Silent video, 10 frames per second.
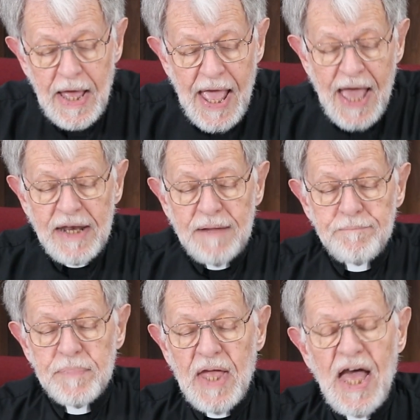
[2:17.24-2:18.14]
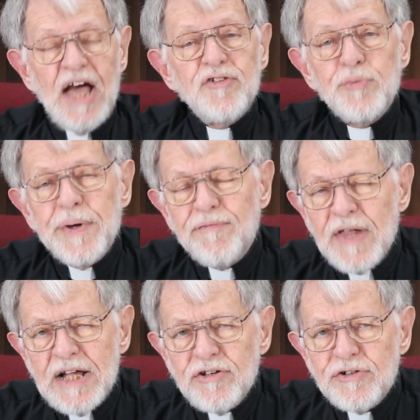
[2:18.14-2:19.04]
and as you
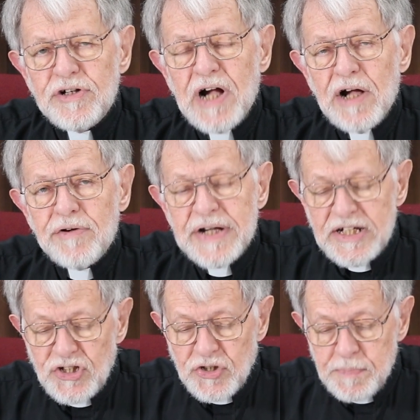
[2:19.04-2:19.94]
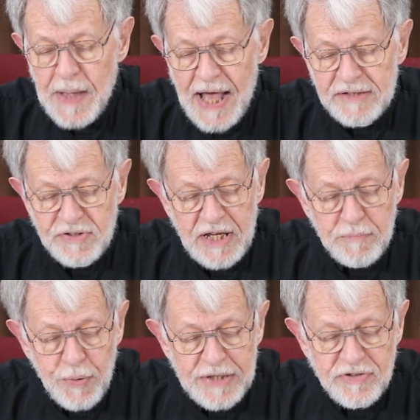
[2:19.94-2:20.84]
reflect on your congregation's past
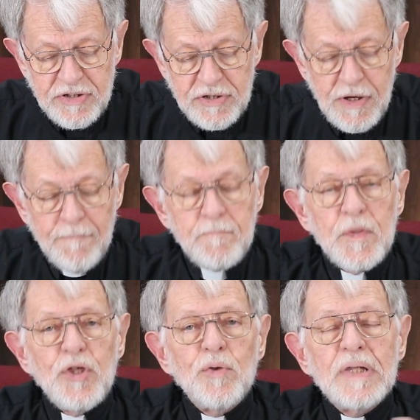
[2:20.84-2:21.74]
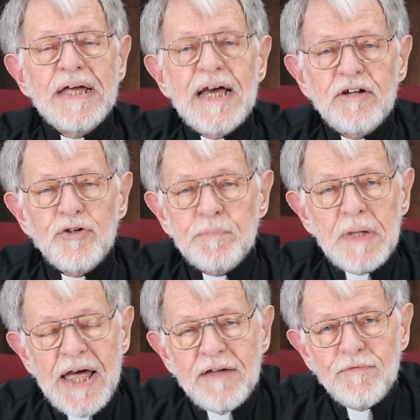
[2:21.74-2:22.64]
and present, you lay out your
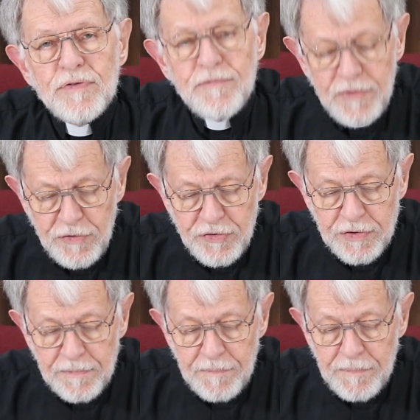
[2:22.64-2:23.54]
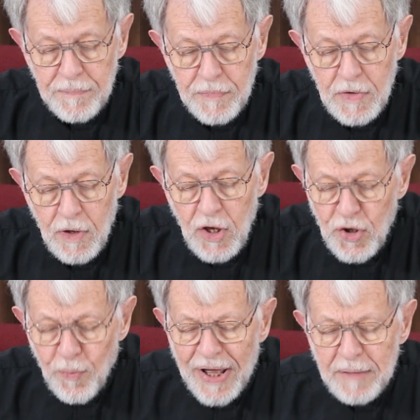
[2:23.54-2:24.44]
plan for the future.
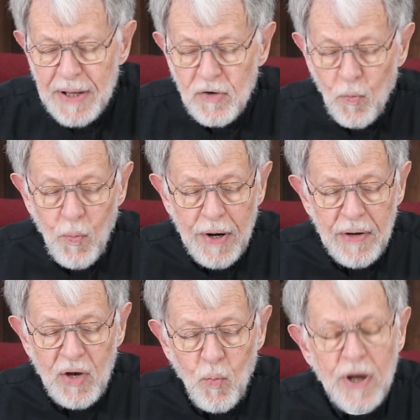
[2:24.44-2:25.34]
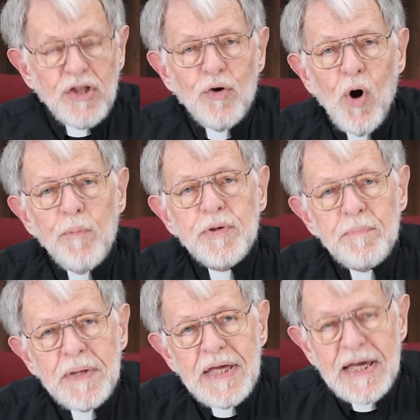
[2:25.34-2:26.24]
You write about where and what you hope to
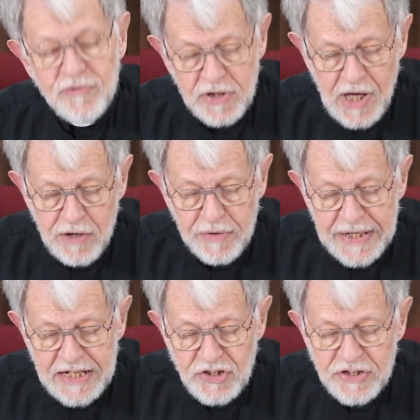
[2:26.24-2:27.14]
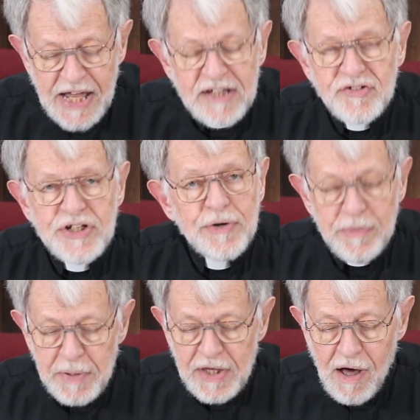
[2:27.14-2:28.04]
be as a congregation next year
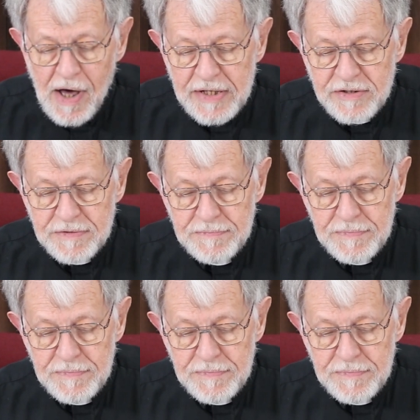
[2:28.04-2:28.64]
and beyond.